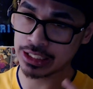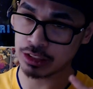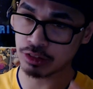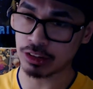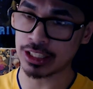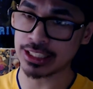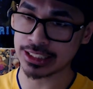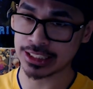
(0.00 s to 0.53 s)

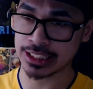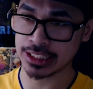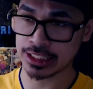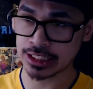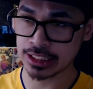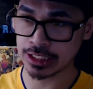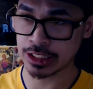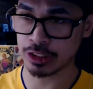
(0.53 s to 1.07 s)
fight scenes
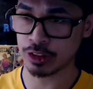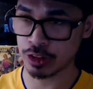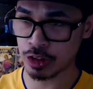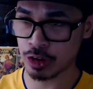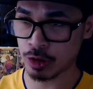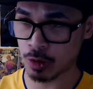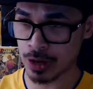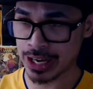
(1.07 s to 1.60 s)
still
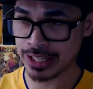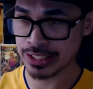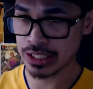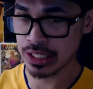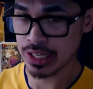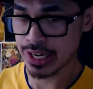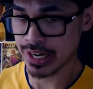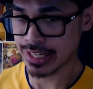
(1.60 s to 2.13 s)
look great.
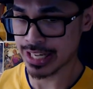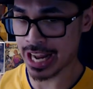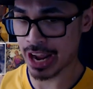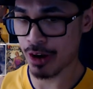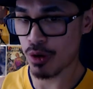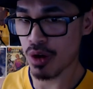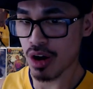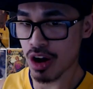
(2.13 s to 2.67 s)

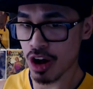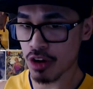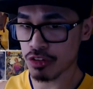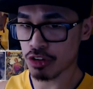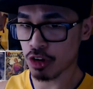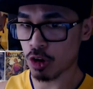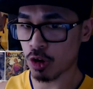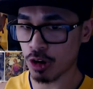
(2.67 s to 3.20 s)
Now, of
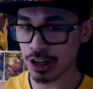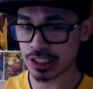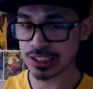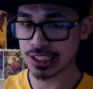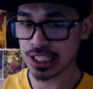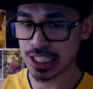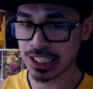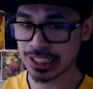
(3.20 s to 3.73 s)
course,
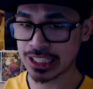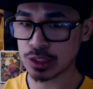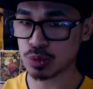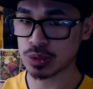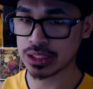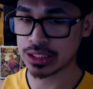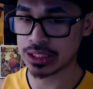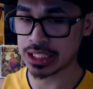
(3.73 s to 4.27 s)
this
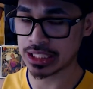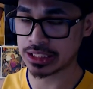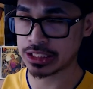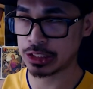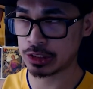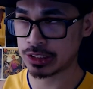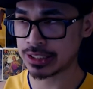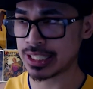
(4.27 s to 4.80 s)
was just
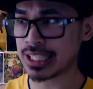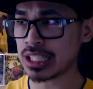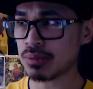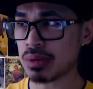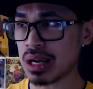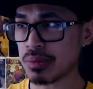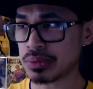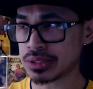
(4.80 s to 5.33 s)
your setup
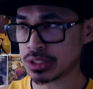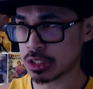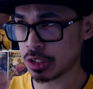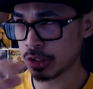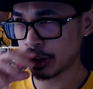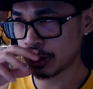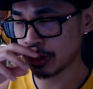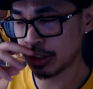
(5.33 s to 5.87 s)

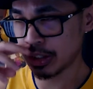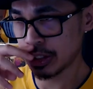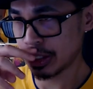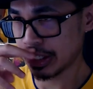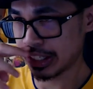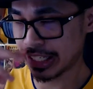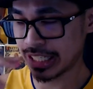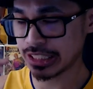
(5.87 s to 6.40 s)
episode.
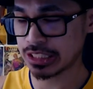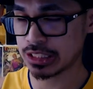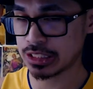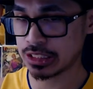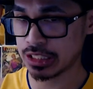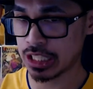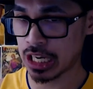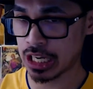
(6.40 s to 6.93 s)
Gets
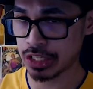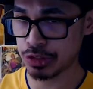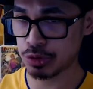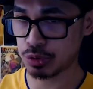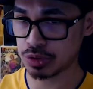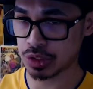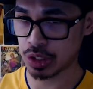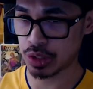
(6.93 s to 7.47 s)
uh,
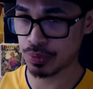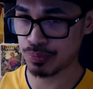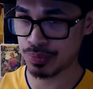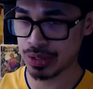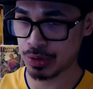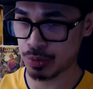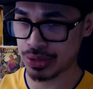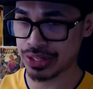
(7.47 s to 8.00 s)
you to
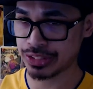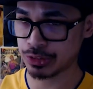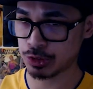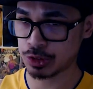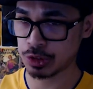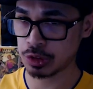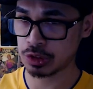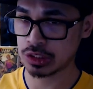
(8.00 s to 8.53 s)
be
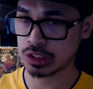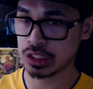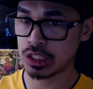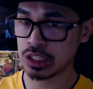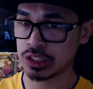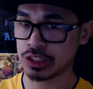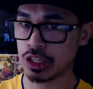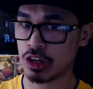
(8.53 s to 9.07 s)
reintroduced
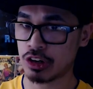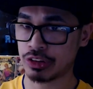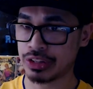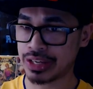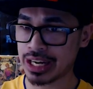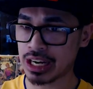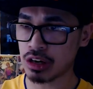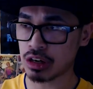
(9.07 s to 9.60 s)
to all the
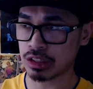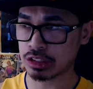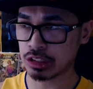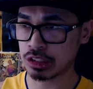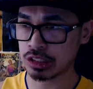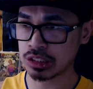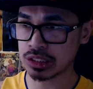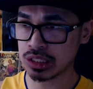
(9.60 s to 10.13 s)

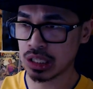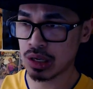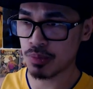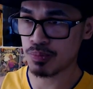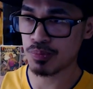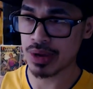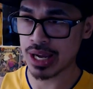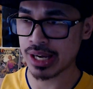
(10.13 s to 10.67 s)
characters.
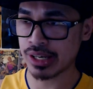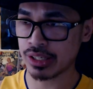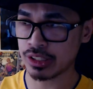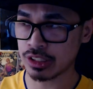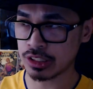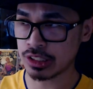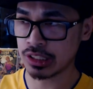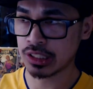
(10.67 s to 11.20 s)

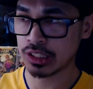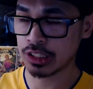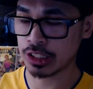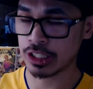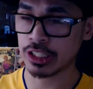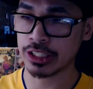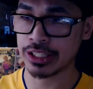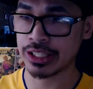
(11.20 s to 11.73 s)
Bell,
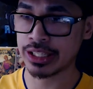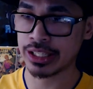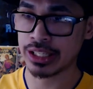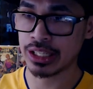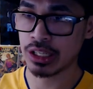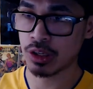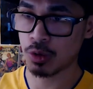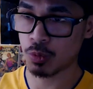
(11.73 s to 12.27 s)
Lily,
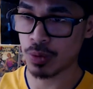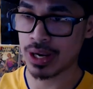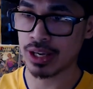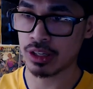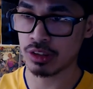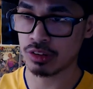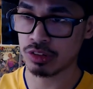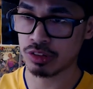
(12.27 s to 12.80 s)

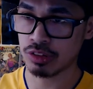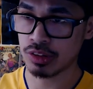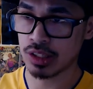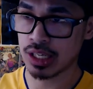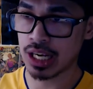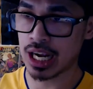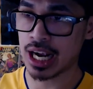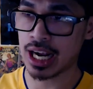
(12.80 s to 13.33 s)
Welf,
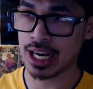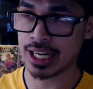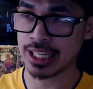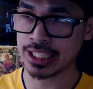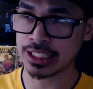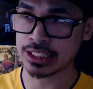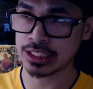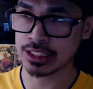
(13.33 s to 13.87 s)

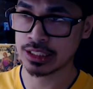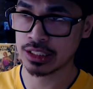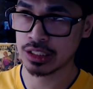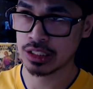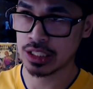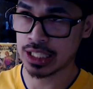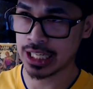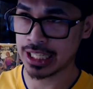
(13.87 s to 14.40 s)
Ines,
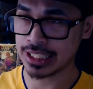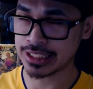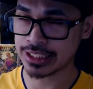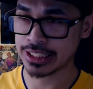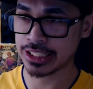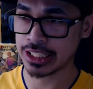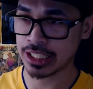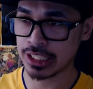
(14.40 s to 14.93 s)

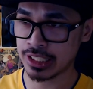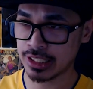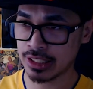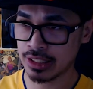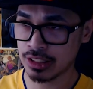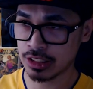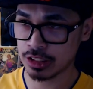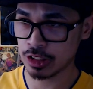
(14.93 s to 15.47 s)

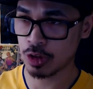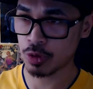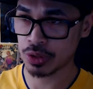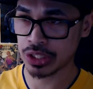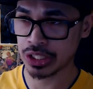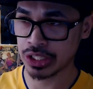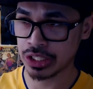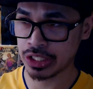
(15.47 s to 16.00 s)
Hestia,
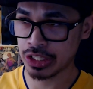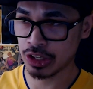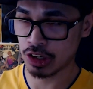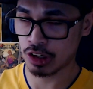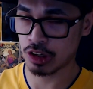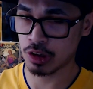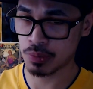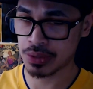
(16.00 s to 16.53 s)
Loki,
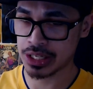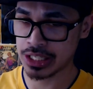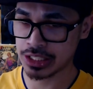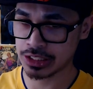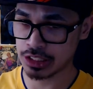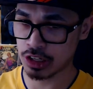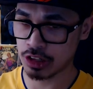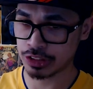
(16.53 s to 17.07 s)

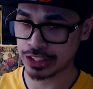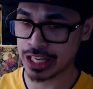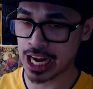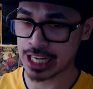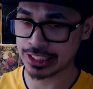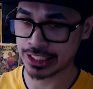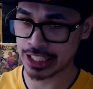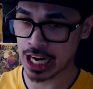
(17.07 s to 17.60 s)
Hermes, all the
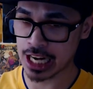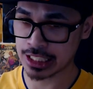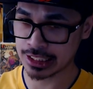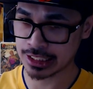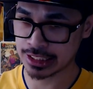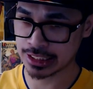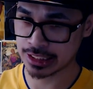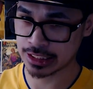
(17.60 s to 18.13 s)
gods and
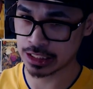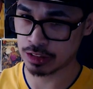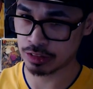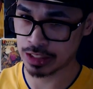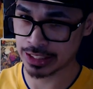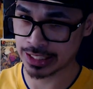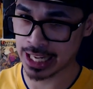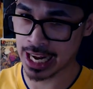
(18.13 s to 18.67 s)
goddesses and stuff
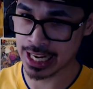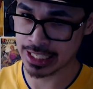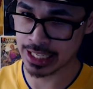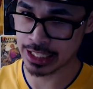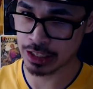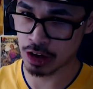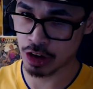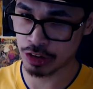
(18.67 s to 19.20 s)
like that,
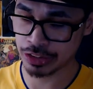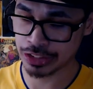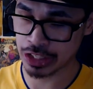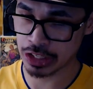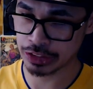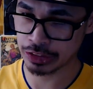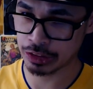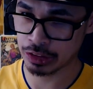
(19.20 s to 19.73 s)
and all the
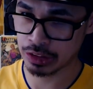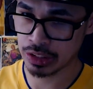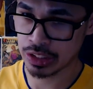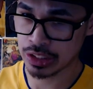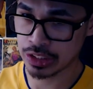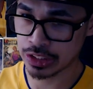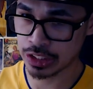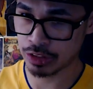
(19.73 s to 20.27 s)
other
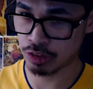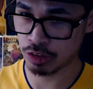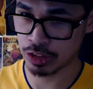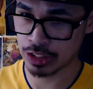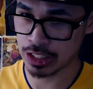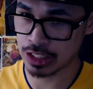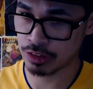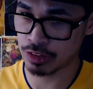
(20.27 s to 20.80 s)

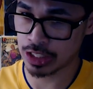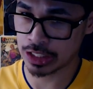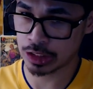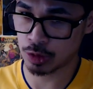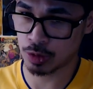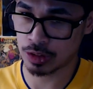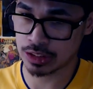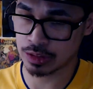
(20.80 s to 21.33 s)
different
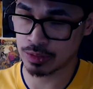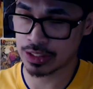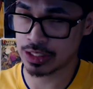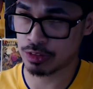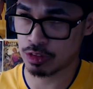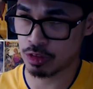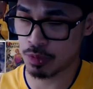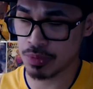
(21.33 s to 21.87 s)
adventurers of the
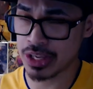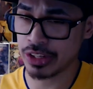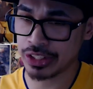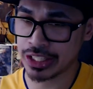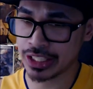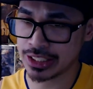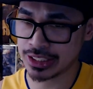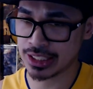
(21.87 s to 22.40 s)
different
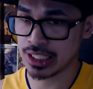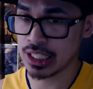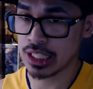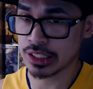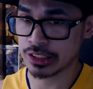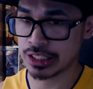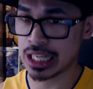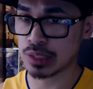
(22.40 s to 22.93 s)
familias.
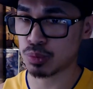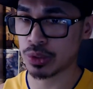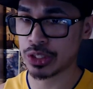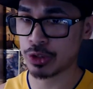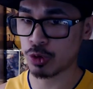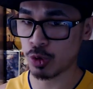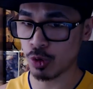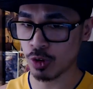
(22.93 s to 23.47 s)
So that's pretty
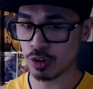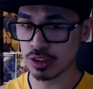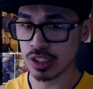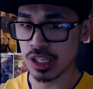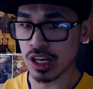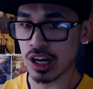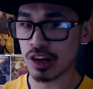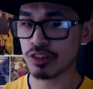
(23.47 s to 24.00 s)
cool.
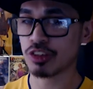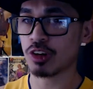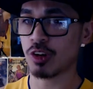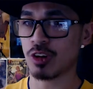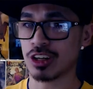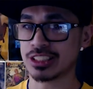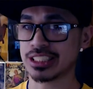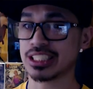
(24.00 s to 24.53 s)
Of
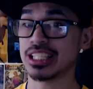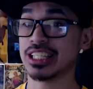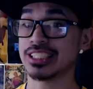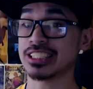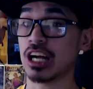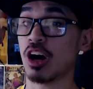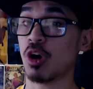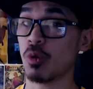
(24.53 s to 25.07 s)
course, it's
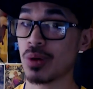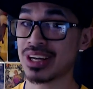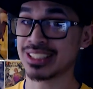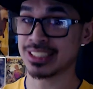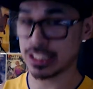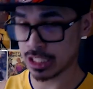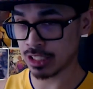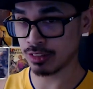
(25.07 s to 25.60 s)
always
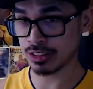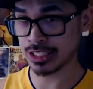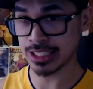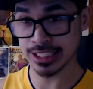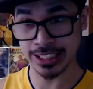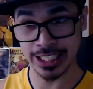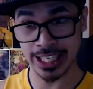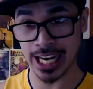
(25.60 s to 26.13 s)
lovely
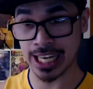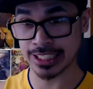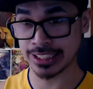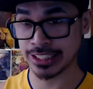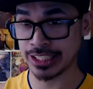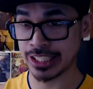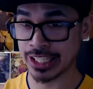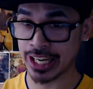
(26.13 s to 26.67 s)
seeing
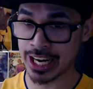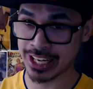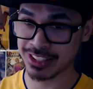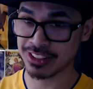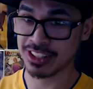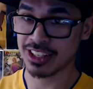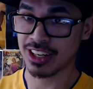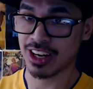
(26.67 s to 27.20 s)
Hestia
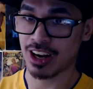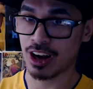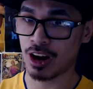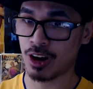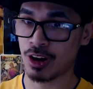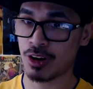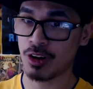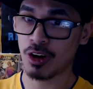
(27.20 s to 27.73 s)
again,
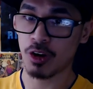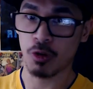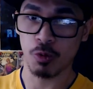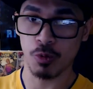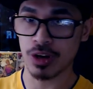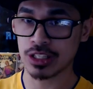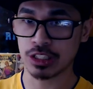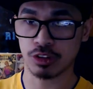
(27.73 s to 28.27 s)
our
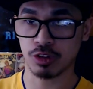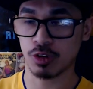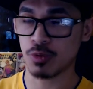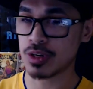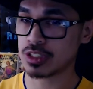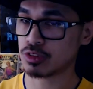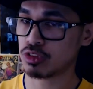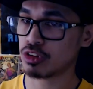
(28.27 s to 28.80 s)
wonderful,
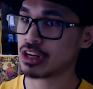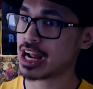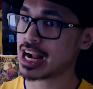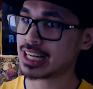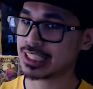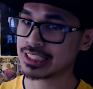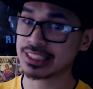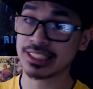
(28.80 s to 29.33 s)
wonderful
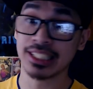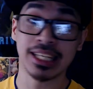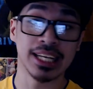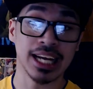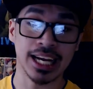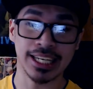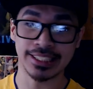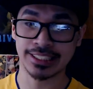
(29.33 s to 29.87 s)
goddess.
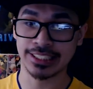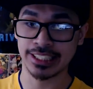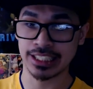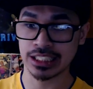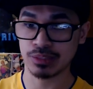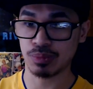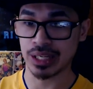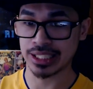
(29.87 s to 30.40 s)
Hestia
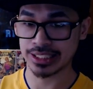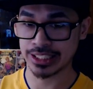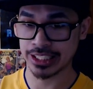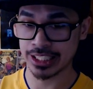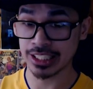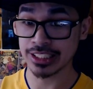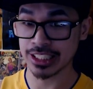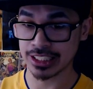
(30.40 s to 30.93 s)
is
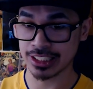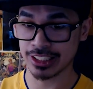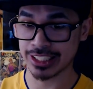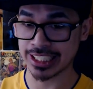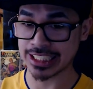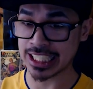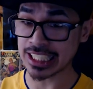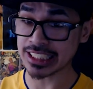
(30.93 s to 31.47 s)
bestia, just look
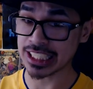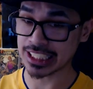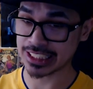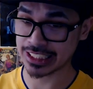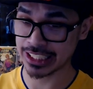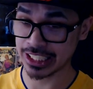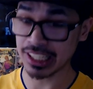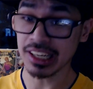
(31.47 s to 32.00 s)
at that
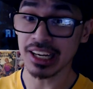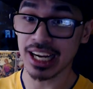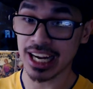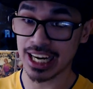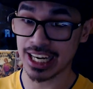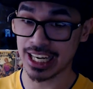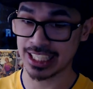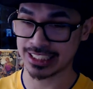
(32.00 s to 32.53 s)
chestia,
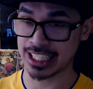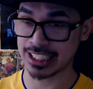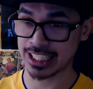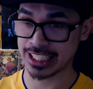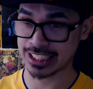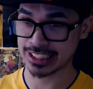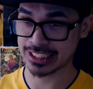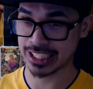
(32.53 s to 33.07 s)
as I
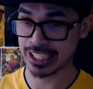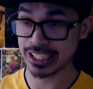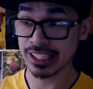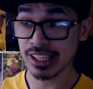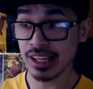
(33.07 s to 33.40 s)
like to say.